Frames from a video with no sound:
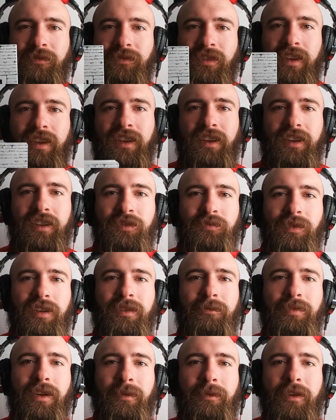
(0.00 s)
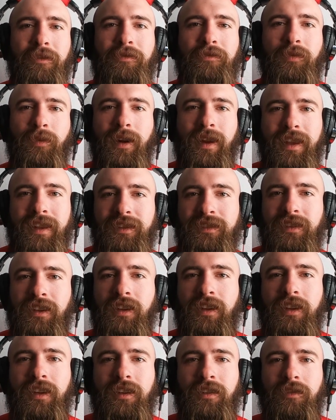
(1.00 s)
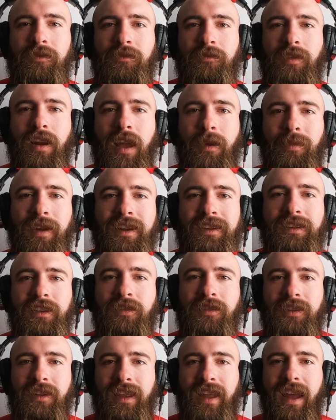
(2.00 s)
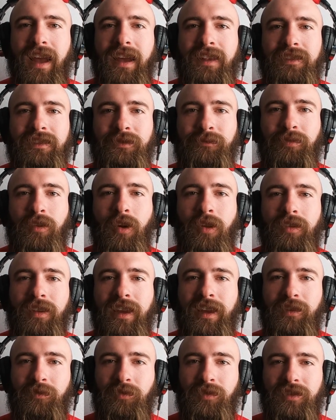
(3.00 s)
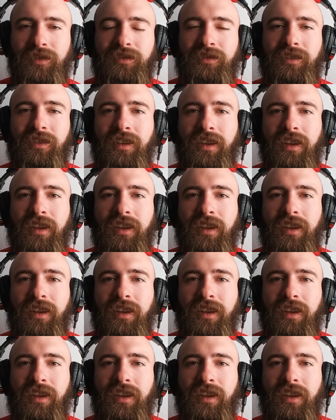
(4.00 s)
It's written by my friends, Rabbi Darin Katz and Paul Edwards.